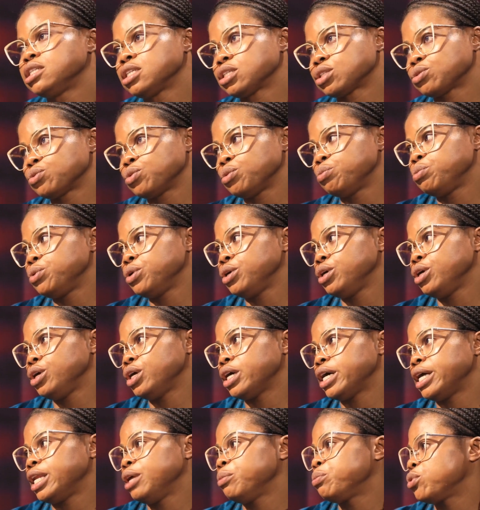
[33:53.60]
this will be
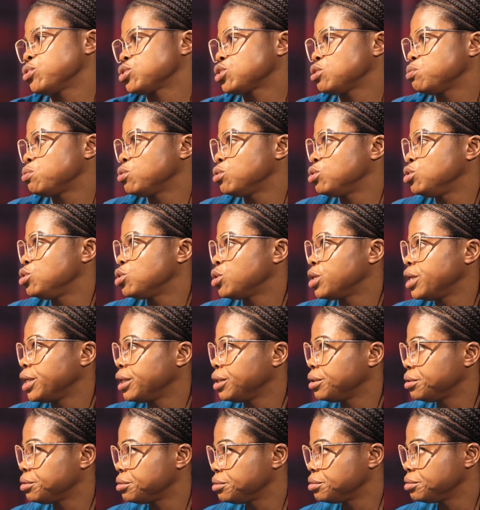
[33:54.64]
an impossible journey.
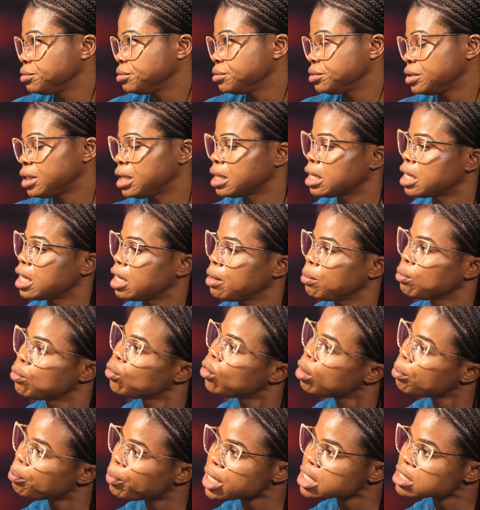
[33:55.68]
And I am
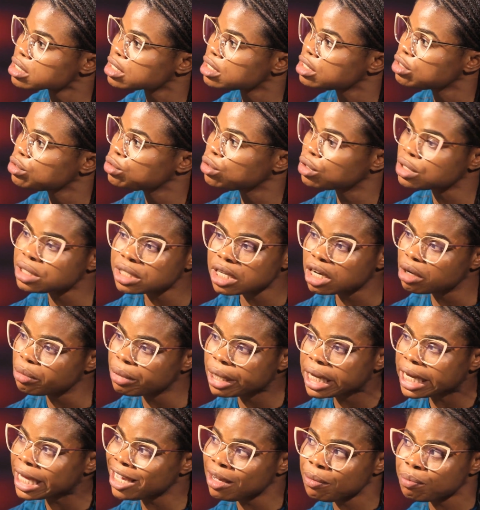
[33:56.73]
one person. You don't tell
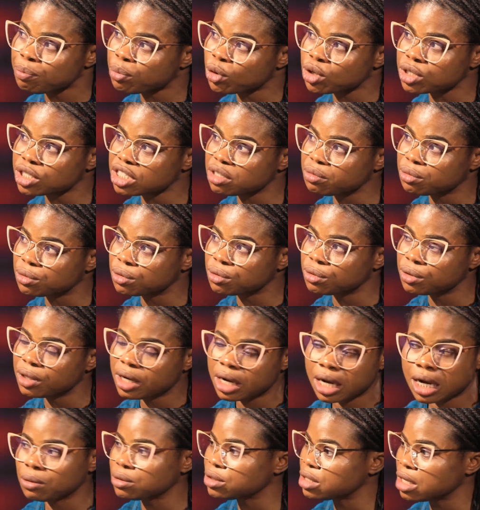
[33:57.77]
me impossible.
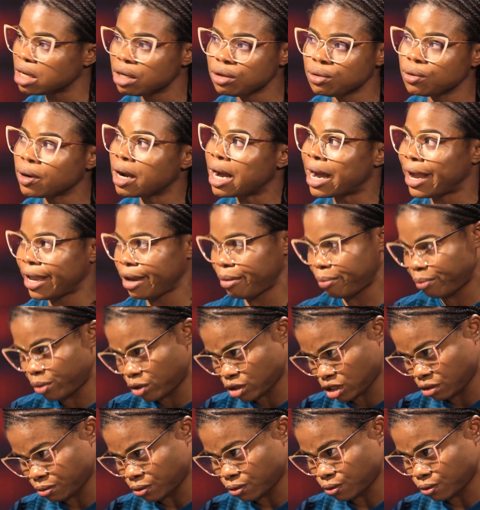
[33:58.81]
I'll tell you I am possible.